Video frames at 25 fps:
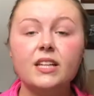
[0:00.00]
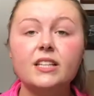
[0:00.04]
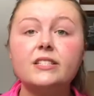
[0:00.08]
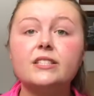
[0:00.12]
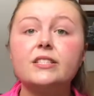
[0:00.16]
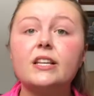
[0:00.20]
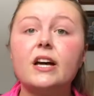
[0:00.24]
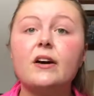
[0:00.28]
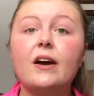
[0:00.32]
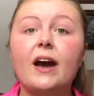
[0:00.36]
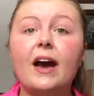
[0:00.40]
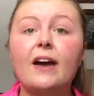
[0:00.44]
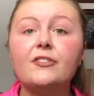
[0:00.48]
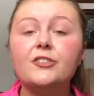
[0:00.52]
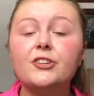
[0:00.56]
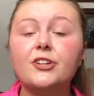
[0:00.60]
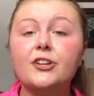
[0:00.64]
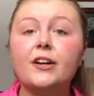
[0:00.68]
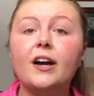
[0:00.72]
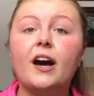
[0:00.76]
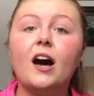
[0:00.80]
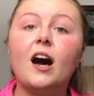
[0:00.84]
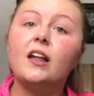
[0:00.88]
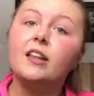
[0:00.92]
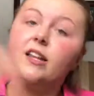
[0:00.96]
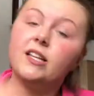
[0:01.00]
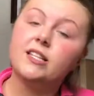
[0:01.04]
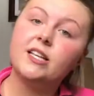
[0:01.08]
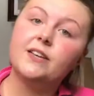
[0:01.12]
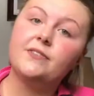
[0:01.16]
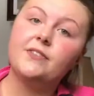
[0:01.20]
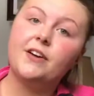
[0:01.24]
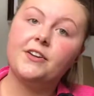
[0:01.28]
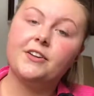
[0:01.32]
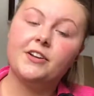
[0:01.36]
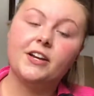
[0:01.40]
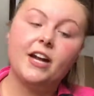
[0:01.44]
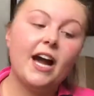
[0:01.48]
So after you get all this
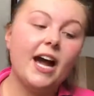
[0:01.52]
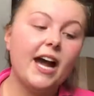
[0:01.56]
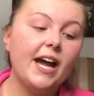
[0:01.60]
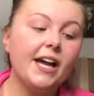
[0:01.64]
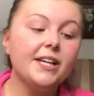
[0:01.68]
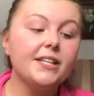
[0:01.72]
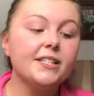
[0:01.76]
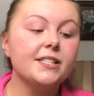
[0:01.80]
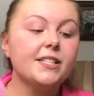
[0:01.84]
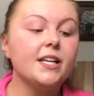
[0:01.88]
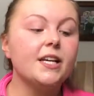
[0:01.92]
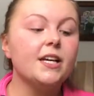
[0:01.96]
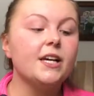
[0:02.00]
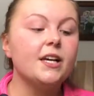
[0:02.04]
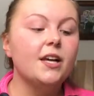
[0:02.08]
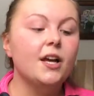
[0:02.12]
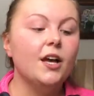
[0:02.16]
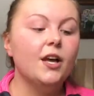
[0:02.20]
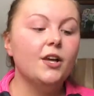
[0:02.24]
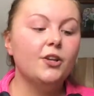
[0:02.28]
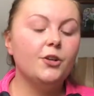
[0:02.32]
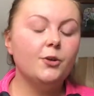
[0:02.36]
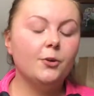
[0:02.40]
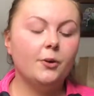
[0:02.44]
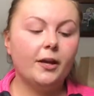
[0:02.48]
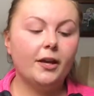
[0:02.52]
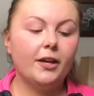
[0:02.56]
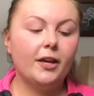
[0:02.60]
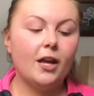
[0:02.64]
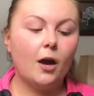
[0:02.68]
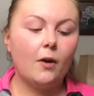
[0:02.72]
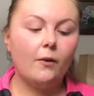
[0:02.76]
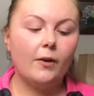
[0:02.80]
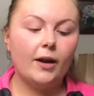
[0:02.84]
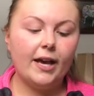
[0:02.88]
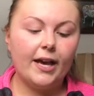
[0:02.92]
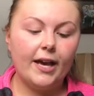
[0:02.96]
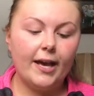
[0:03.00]
stuff out of your eyes, you can
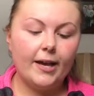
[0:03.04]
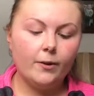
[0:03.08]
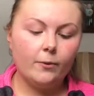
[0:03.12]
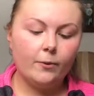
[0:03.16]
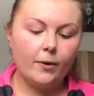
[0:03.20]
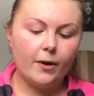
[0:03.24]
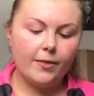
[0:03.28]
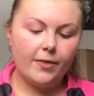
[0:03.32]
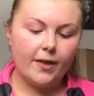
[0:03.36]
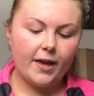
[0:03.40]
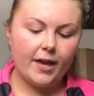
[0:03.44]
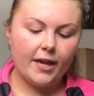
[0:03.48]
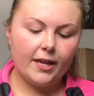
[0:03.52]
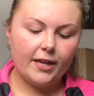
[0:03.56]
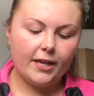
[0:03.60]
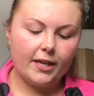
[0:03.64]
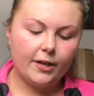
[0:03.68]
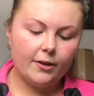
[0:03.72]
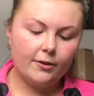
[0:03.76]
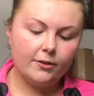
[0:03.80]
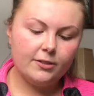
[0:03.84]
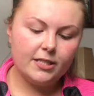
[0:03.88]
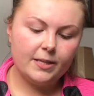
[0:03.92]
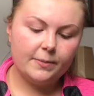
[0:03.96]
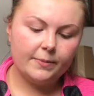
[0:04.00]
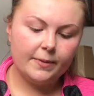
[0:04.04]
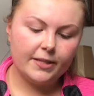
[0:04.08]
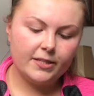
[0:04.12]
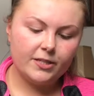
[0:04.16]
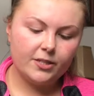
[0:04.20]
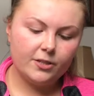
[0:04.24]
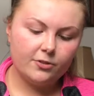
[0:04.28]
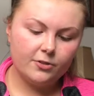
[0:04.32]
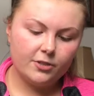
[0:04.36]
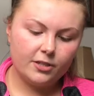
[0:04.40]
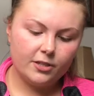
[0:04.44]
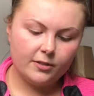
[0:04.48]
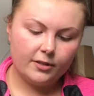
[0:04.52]
go in with a Q-tip. That's
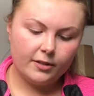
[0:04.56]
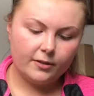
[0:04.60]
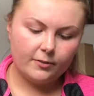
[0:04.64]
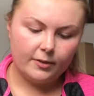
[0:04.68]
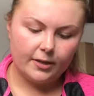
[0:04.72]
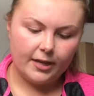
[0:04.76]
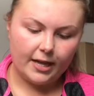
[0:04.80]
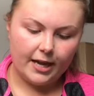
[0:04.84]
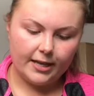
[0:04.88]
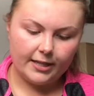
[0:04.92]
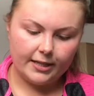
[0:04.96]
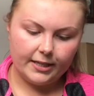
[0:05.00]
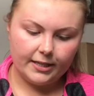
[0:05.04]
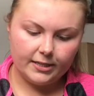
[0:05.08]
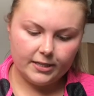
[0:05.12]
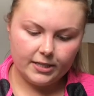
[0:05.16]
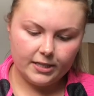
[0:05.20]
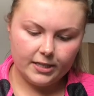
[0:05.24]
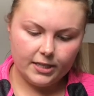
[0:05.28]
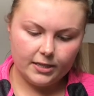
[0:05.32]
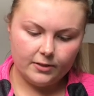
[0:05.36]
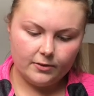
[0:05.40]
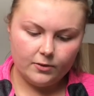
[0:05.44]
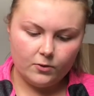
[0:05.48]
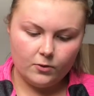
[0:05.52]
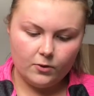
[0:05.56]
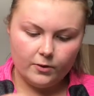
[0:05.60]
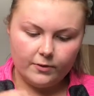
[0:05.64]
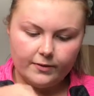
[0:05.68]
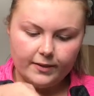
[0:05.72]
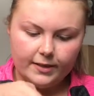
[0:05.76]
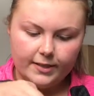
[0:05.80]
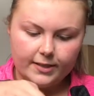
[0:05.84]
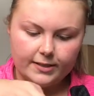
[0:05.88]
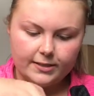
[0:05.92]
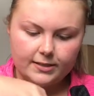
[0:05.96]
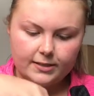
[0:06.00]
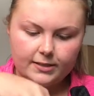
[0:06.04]
usually like what I like to do,
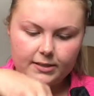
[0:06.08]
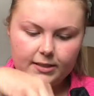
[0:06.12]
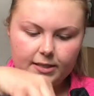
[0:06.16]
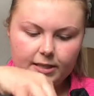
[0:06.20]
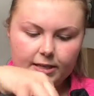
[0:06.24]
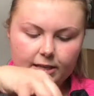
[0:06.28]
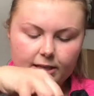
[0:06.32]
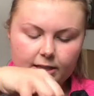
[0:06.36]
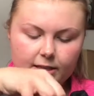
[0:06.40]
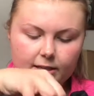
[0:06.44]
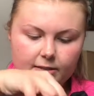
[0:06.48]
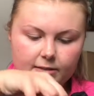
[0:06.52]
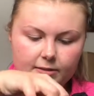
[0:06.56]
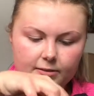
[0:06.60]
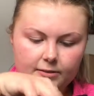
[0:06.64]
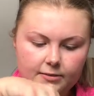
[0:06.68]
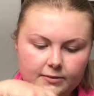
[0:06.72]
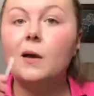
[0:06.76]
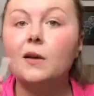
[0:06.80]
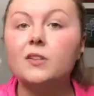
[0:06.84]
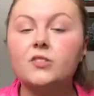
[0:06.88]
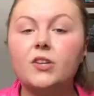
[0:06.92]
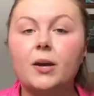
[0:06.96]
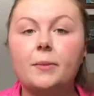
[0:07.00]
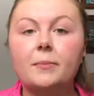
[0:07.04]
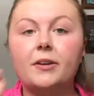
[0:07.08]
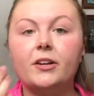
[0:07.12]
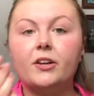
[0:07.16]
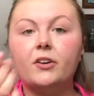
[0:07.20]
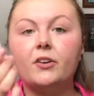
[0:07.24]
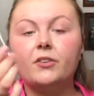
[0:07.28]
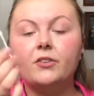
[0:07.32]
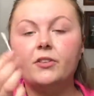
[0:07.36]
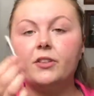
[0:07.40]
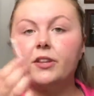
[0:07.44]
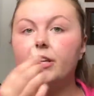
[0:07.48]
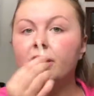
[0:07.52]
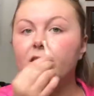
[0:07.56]
obviously. So I'm going to
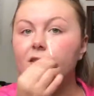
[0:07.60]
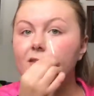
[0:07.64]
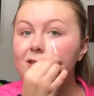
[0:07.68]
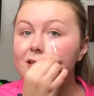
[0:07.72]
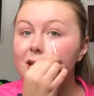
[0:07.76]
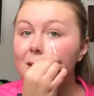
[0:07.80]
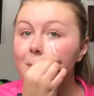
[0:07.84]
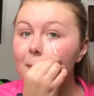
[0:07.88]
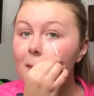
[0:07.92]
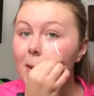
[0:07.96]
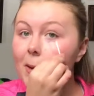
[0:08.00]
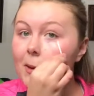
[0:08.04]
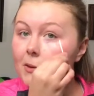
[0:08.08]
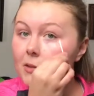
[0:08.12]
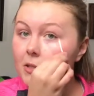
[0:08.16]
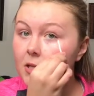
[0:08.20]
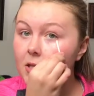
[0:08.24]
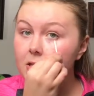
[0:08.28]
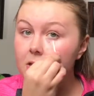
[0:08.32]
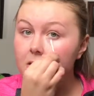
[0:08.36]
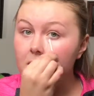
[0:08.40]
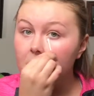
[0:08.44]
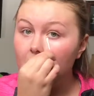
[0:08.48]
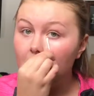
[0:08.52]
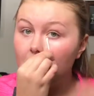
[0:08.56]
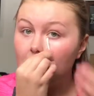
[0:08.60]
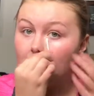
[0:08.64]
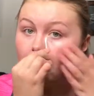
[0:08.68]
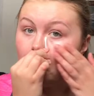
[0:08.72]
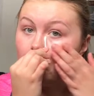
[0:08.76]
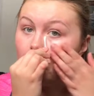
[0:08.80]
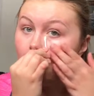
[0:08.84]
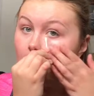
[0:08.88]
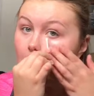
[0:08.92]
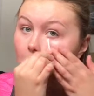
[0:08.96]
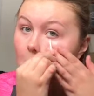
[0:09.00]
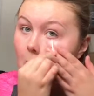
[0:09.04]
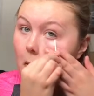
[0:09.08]
go in with a Q-tip and just
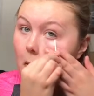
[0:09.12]
go